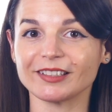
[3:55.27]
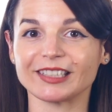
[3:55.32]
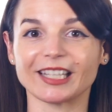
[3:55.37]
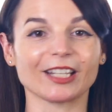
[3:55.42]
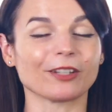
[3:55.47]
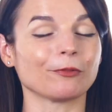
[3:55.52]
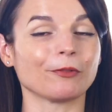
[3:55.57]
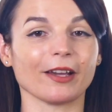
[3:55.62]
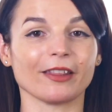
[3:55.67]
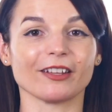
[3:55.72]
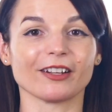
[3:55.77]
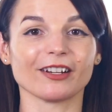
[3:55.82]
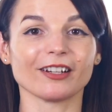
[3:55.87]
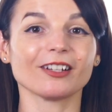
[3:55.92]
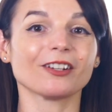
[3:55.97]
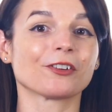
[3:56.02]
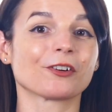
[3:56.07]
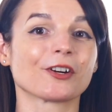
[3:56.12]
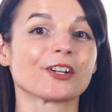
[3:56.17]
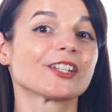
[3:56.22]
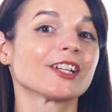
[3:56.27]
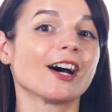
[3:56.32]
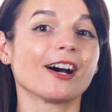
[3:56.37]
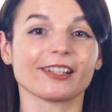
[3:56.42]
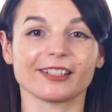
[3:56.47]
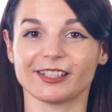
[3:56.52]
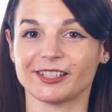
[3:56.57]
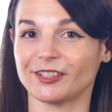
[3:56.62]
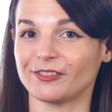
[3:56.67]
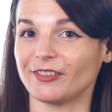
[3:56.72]
like weather or
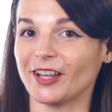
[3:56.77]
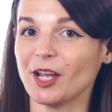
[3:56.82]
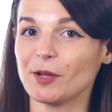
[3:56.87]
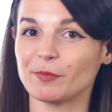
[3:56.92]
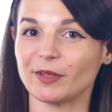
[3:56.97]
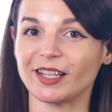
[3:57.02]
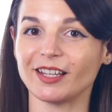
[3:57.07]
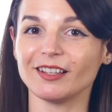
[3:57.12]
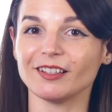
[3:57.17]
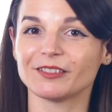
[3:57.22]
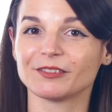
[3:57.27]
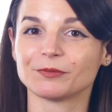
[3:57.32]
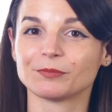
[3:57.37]
talking to family,